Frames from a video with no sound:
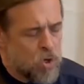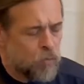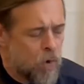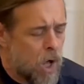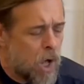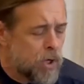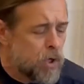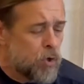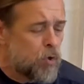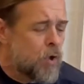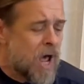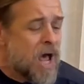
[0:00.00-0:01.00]
running
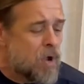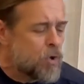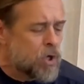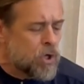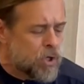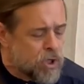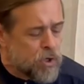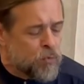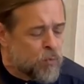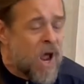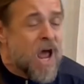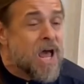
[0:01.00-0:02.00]
around
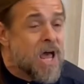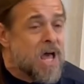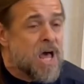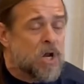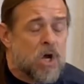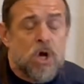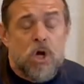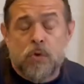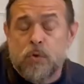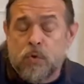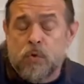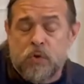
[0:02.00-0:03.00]
on
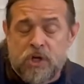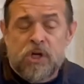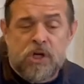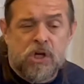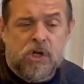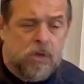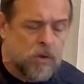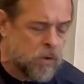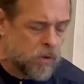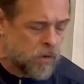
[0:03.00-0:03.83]
the wheel.